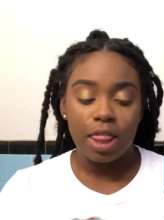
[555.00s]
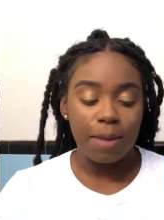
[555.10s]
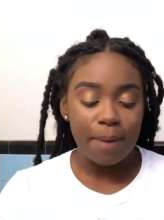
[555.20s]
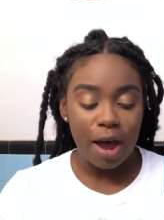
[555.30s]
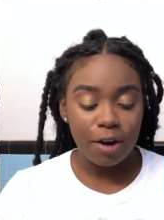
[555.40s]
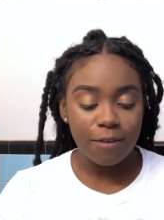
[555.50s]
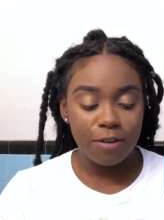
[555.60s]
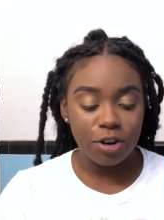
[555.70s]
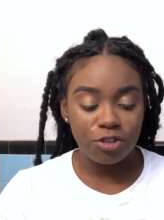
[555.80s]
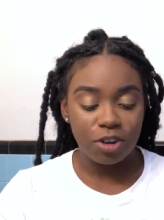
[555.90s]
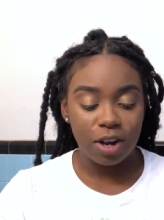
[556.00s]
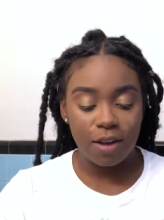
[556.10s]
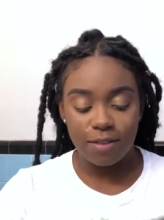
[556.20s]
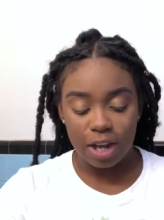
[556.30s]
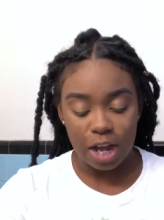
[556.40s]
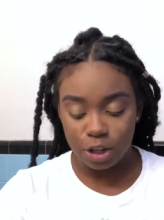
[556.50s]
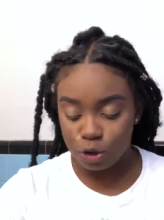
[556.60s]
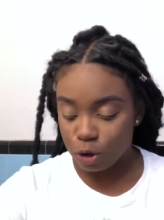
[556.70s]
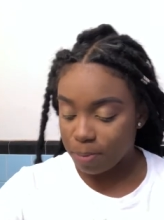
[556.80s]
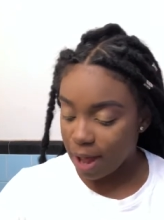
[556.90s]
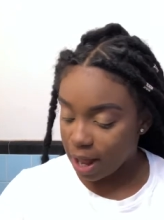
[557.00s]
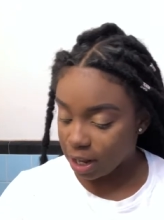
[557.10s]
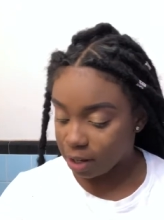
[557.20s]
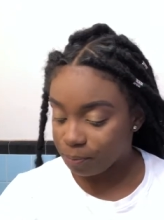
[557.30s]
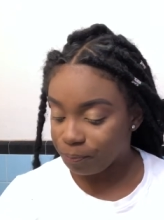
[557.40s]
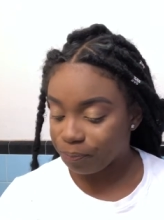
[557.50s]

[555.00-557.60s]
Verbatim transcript: the powder version of the contour palette